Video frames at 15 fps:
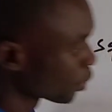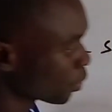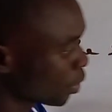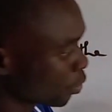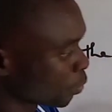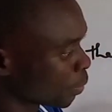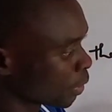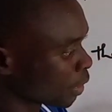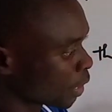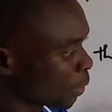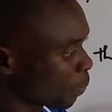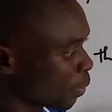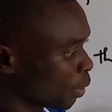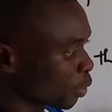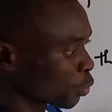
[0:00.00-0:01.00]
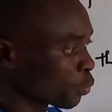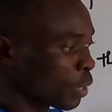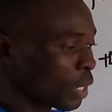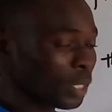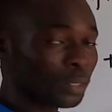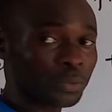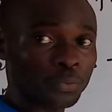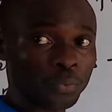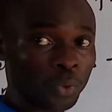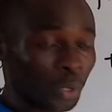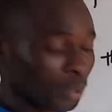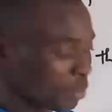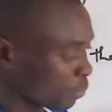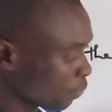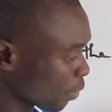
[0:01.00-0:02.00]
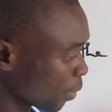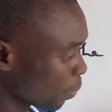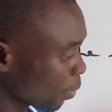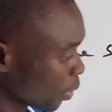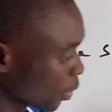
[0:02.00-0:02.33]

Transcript: is going to be 3 plus 1, 4. 4